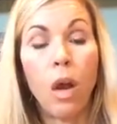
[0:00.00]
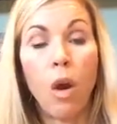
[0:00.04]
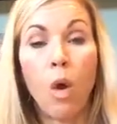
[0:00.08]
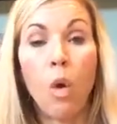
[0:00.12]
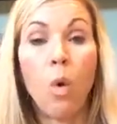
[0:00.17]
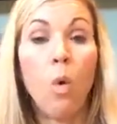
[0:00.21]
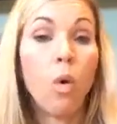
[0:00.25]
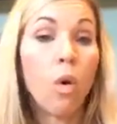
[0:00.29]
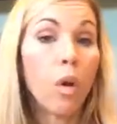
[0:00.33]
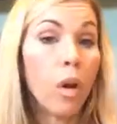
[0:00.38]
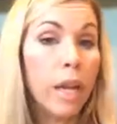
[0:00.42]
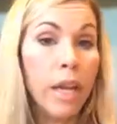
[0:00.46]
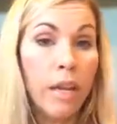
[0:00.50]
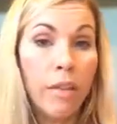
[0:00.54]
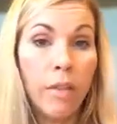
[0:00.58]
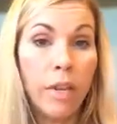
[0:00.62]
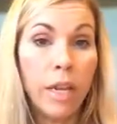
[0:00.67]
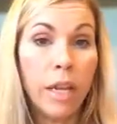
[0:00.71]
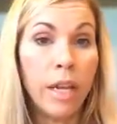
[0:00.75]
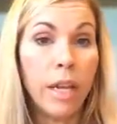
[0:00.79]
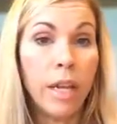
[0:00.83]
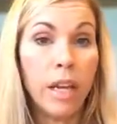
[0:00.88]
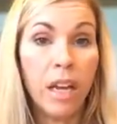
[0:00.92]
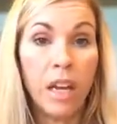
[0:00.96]
or
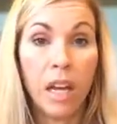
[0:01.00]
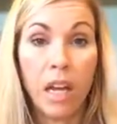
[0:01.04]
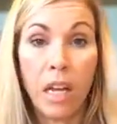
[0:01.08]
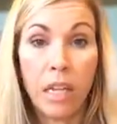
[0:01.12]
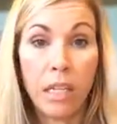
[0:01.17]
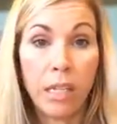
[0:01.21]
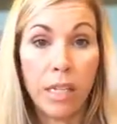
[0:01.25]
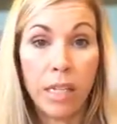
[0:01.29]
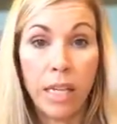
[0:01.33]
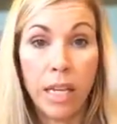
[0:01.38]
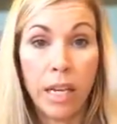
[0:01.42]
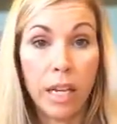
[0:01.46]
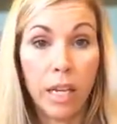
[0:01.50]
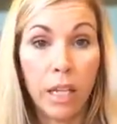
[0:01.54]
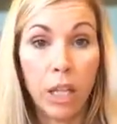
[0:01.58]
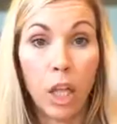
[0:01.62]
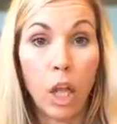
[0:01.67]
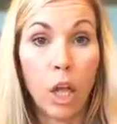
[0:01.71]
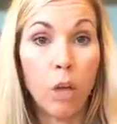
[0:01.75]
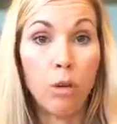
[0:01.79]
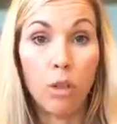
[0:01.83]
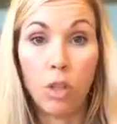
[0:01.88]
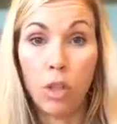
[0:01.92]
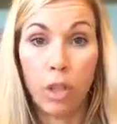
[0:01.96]
even in an unscented
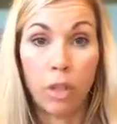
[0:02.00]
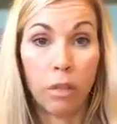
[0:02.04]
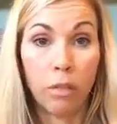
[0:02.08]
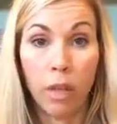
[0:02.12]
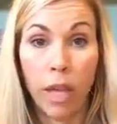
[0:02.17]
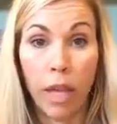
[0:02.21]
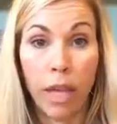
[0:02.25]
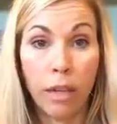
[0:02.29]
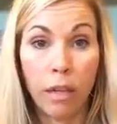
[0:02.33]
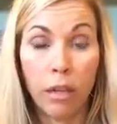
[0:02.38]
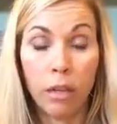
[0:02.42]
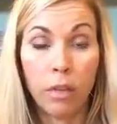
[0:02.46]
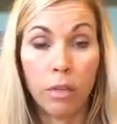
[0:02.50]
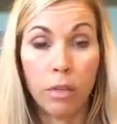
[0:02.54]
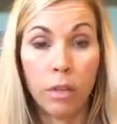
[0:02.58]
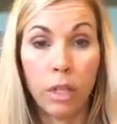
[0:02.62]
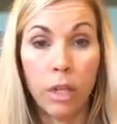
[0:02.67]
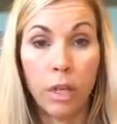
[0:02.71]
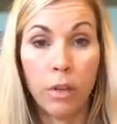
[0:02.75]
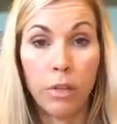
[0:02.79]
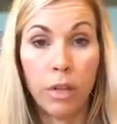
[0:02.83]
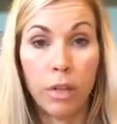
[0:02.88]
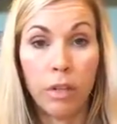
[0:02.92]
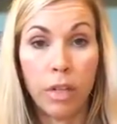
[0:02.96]
lotion, like
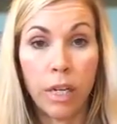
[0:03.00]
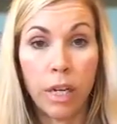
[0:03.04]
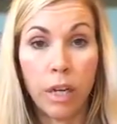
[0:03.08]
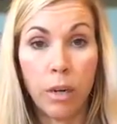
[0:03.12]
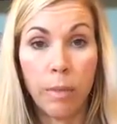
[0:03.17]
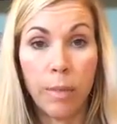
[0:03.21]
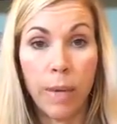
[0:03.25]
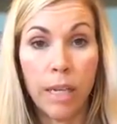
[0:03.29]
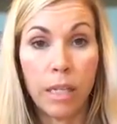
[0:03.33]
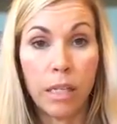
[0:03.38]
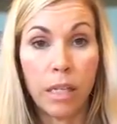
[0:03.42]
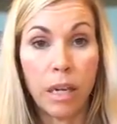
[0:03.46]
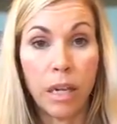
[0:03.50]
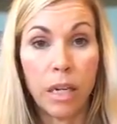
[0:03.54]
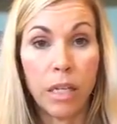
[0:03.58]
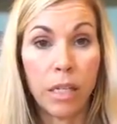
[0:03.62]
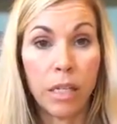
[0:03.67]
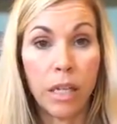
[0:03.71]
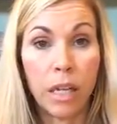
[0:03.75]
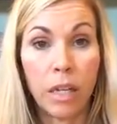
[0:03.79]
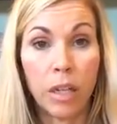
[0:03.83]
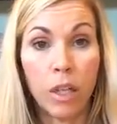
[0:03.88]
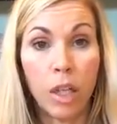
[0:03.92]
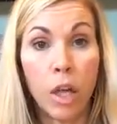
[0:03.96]
doTERRA makes an
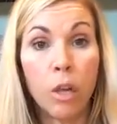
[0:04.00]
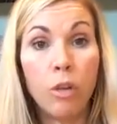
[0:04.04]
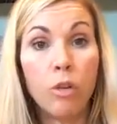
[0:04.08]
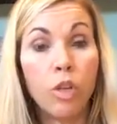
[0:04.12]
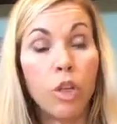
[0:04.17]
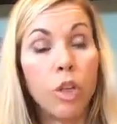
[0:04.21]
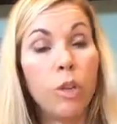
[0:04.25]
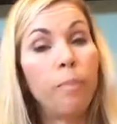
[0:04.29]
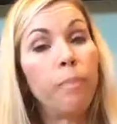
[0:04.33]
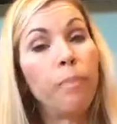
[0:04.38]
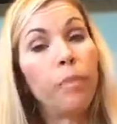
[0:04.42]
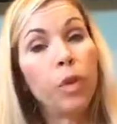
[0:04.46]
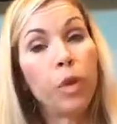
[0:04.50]
unscented lotion.